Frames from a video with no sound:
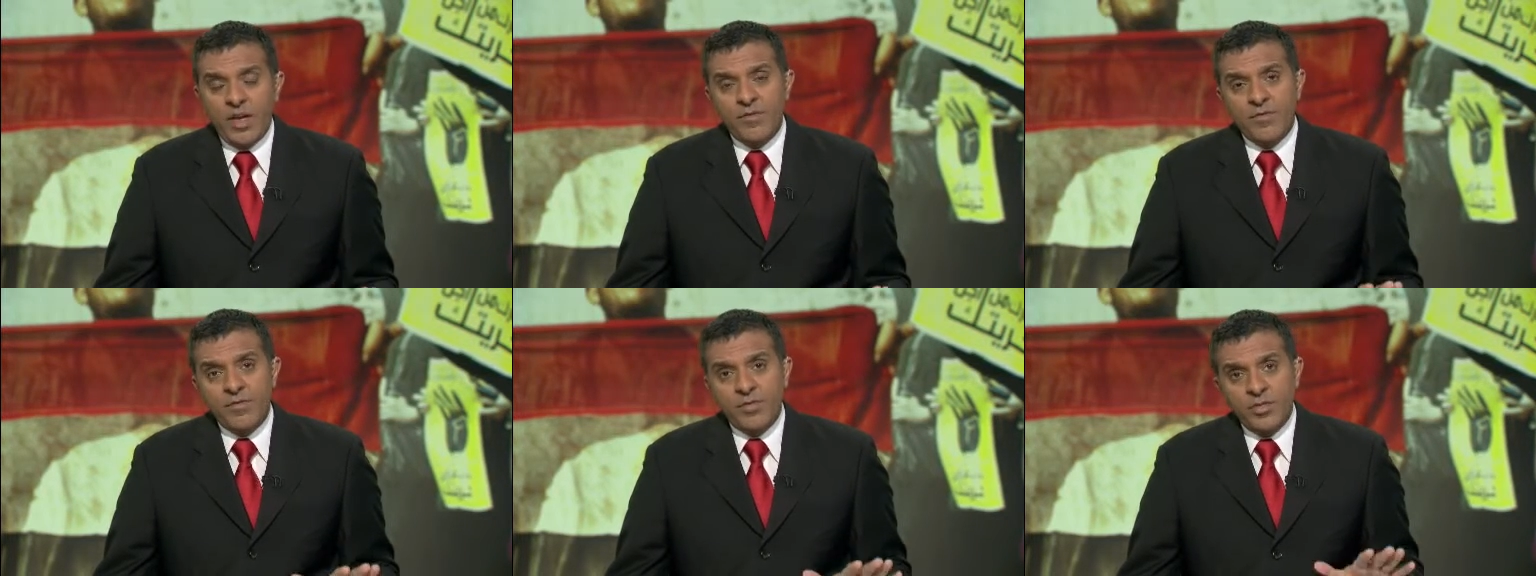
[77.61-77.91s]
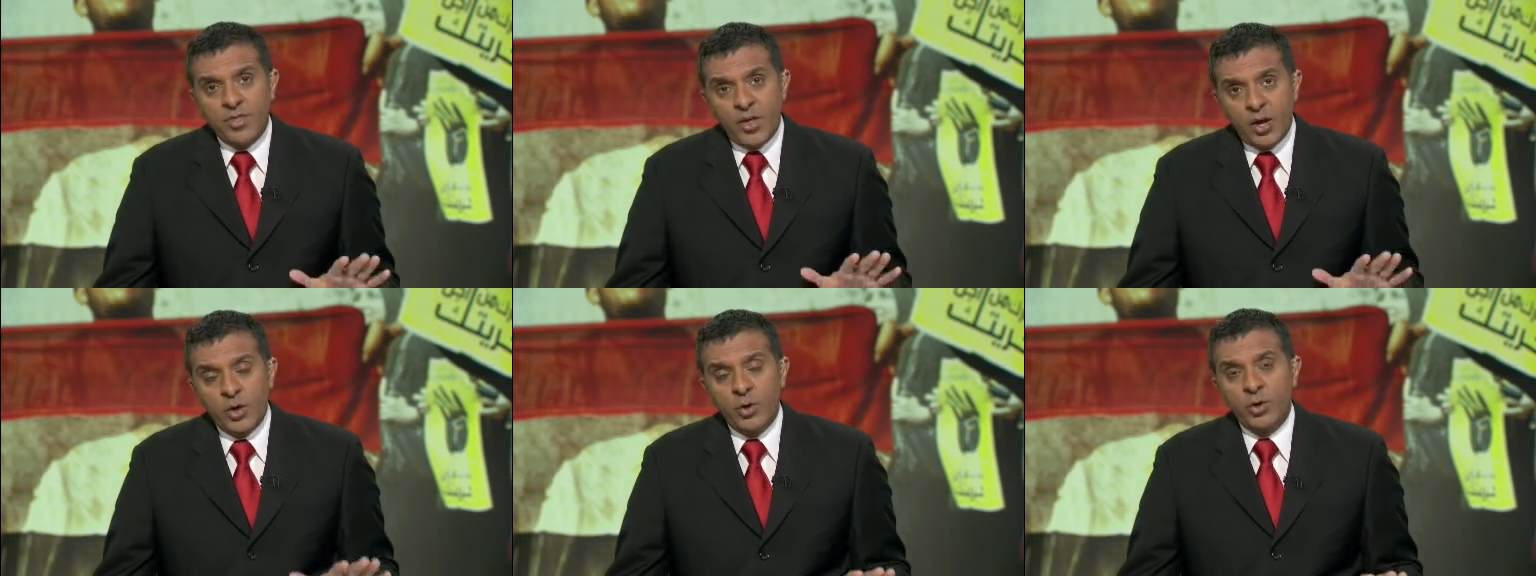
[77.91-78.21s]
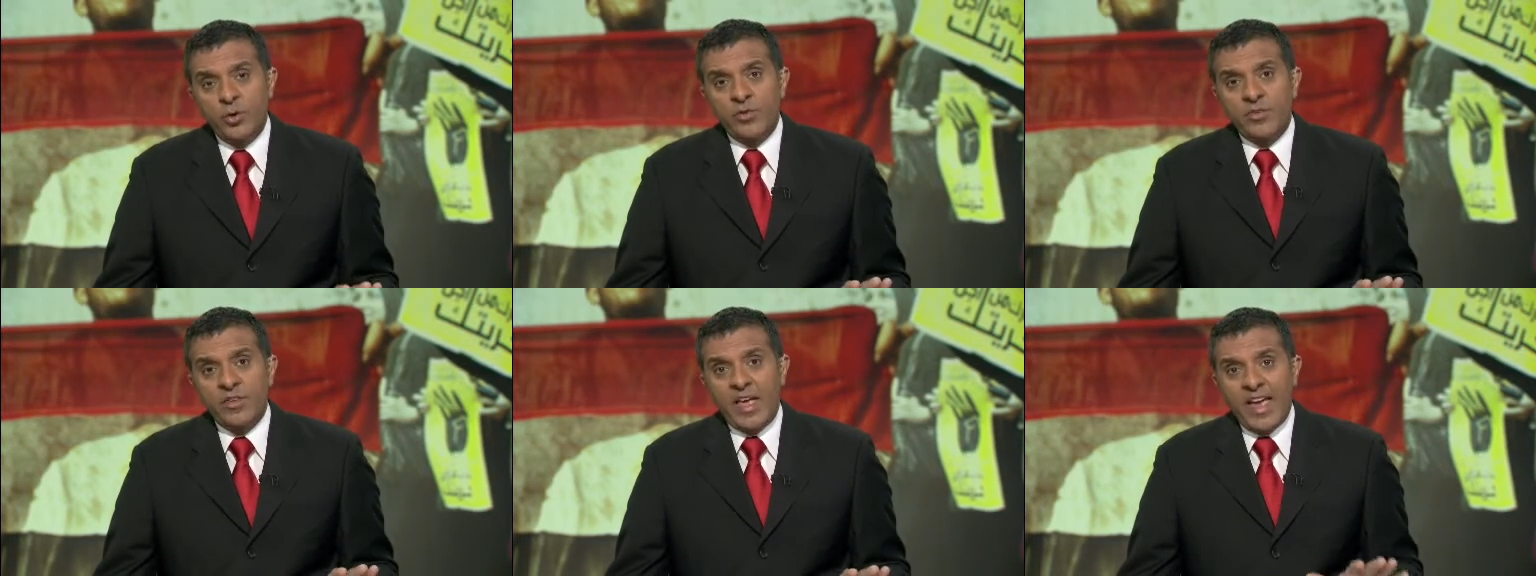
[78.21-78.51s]
If
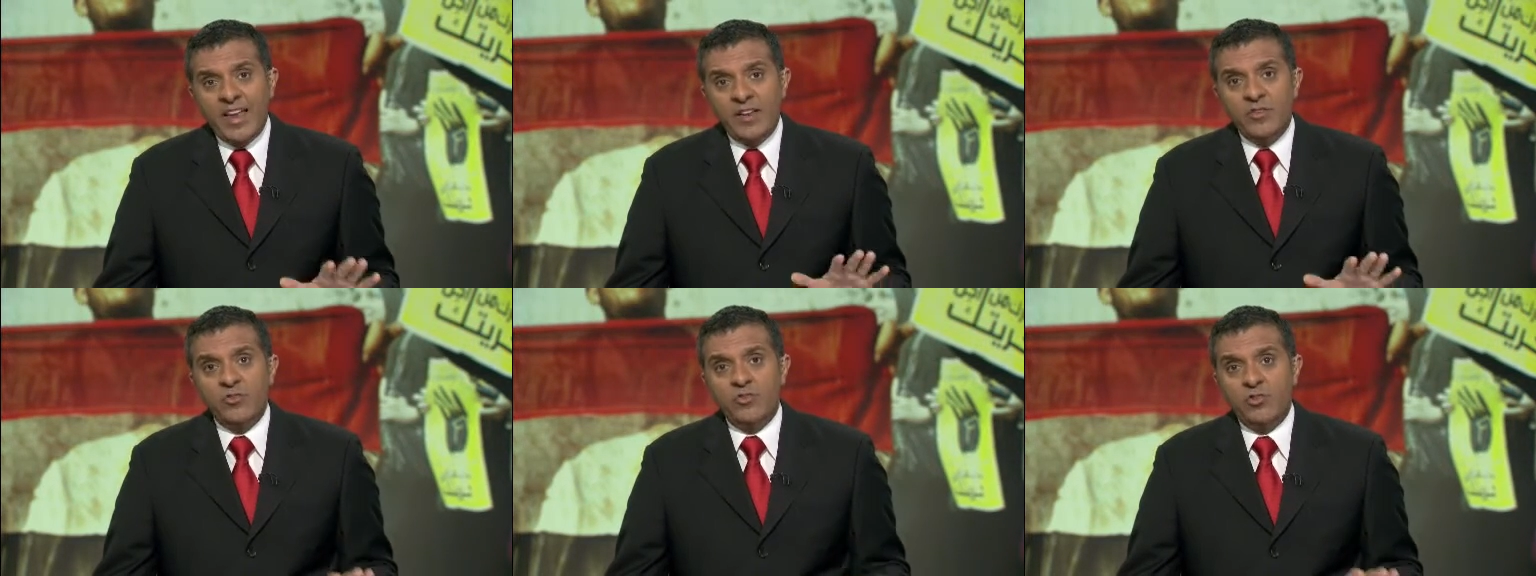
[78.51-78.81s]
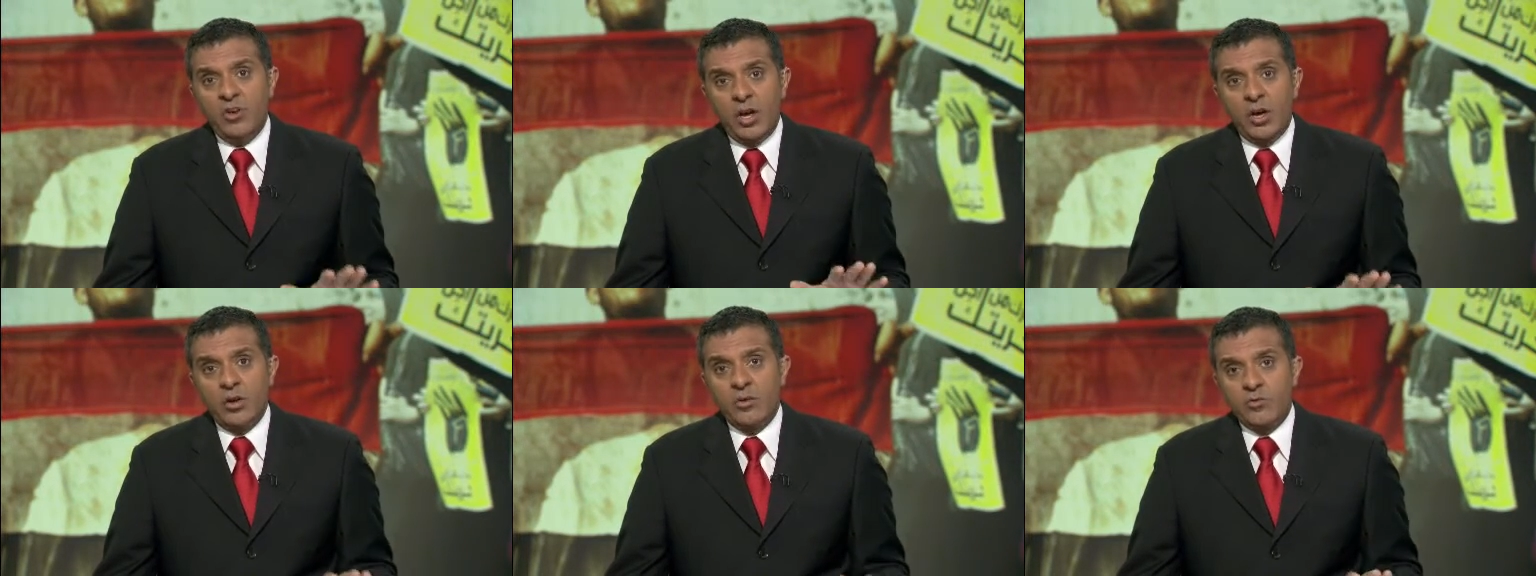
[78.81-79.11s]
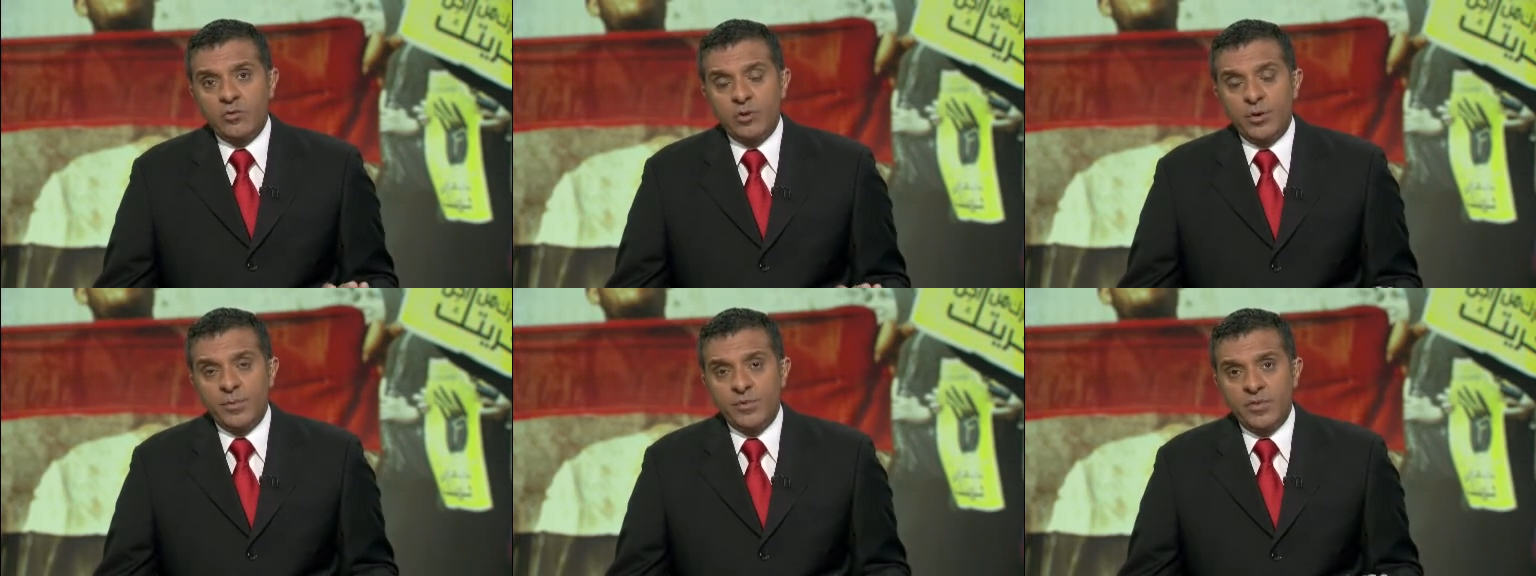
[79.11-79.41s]
those
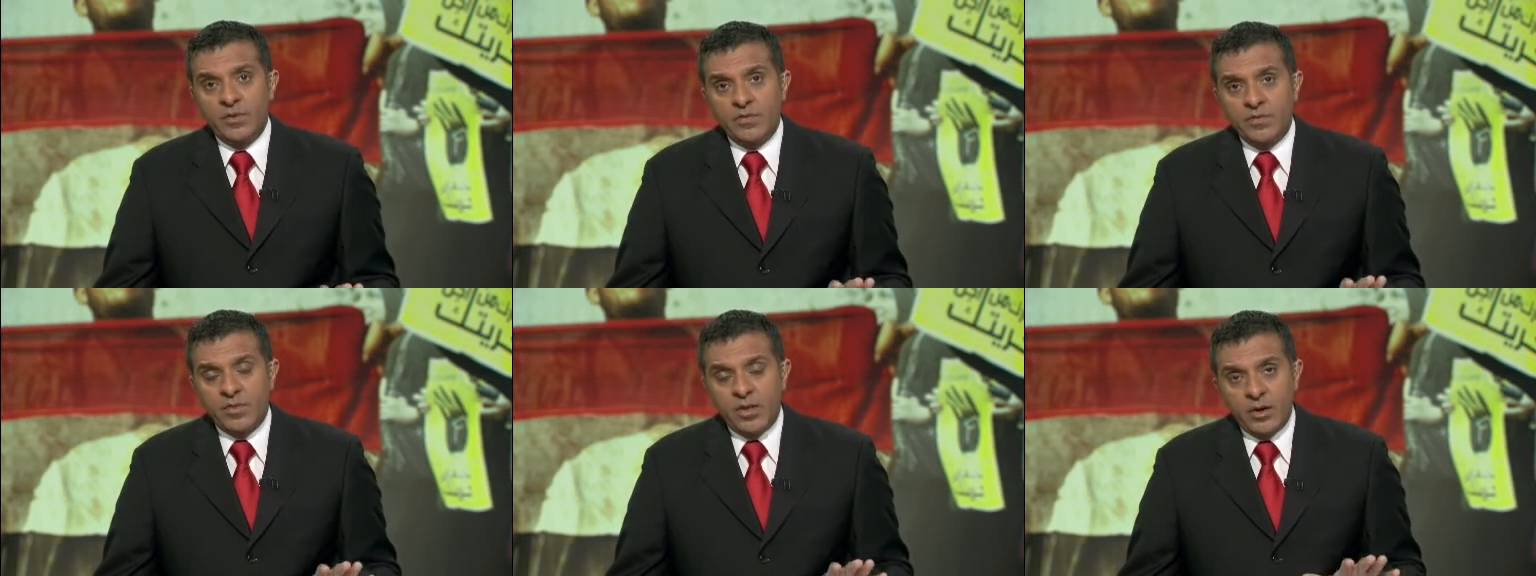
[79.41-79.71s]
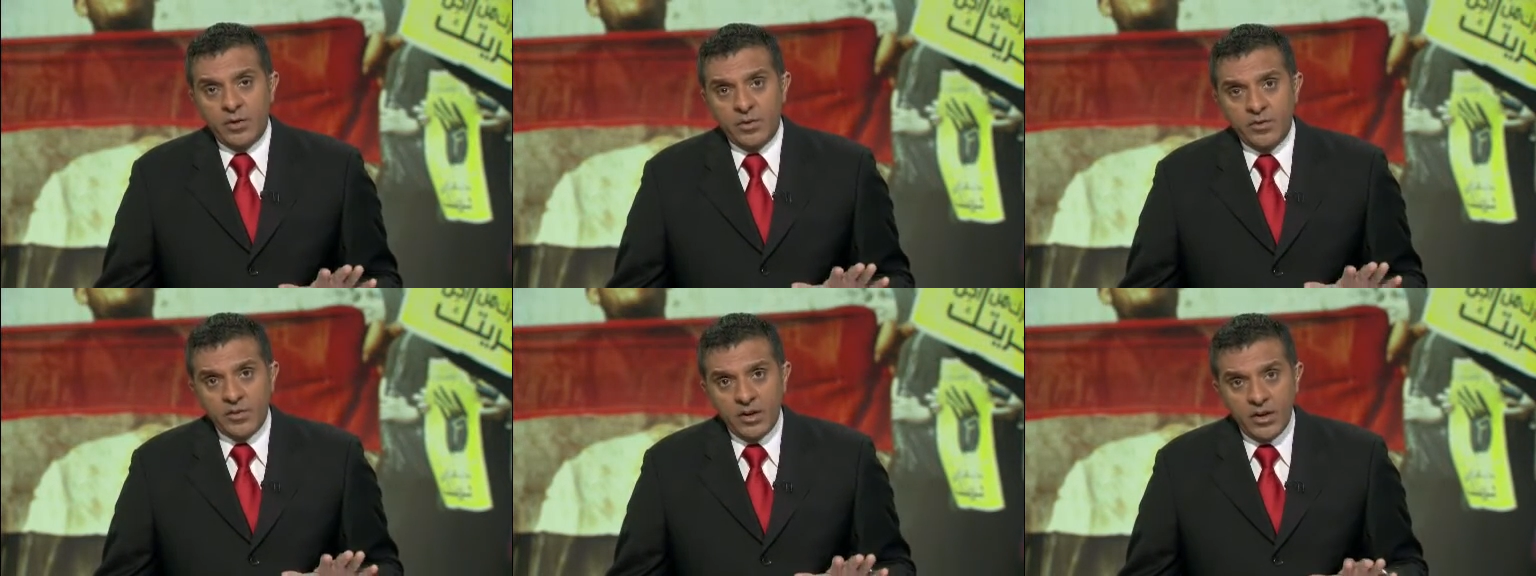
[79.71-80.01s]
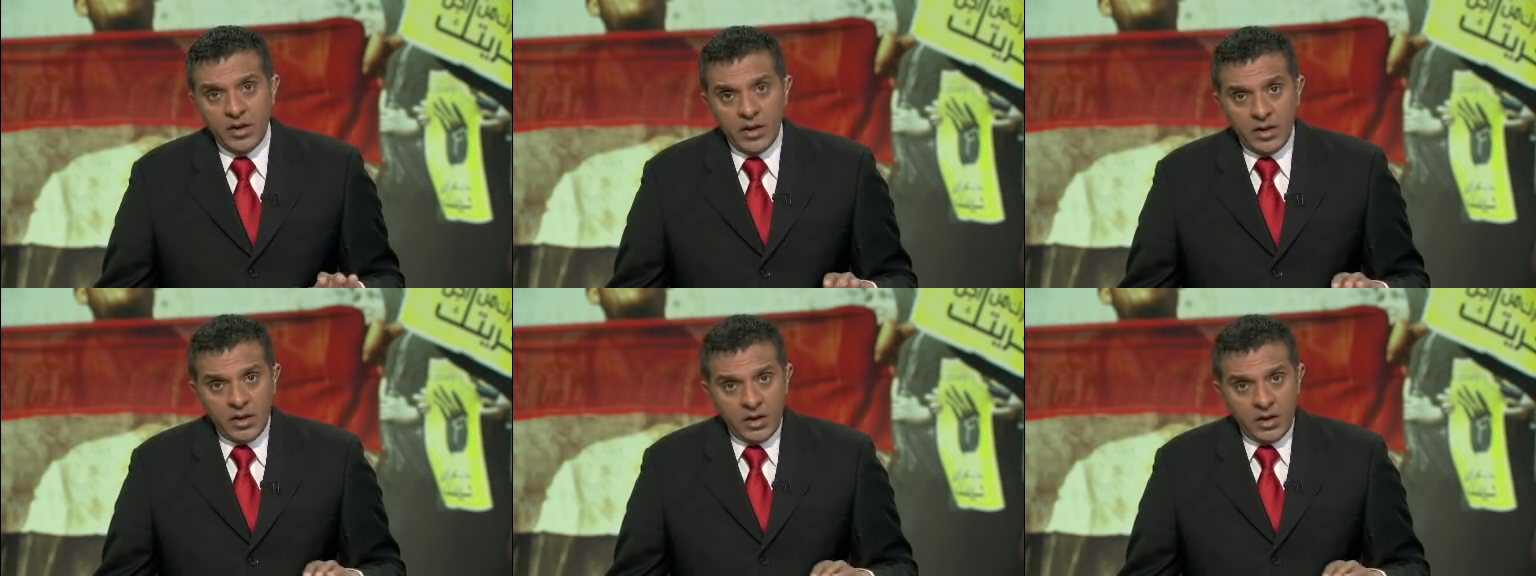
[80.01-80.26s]
NGO groups, if those